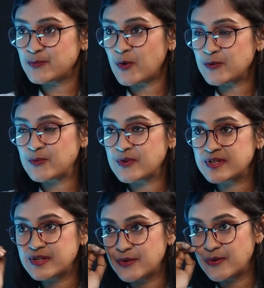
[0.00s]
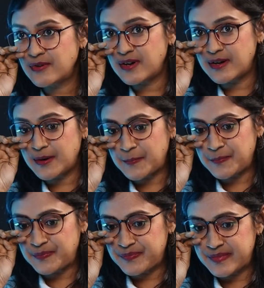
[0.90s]
what would, you
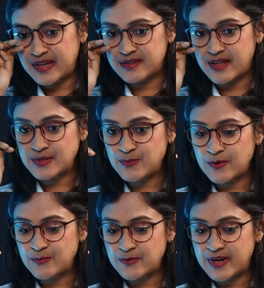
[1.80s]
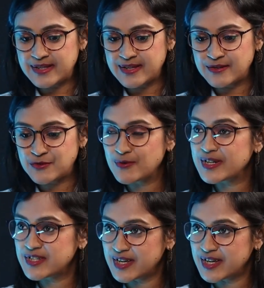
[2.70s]
know, that's what would, I think, truly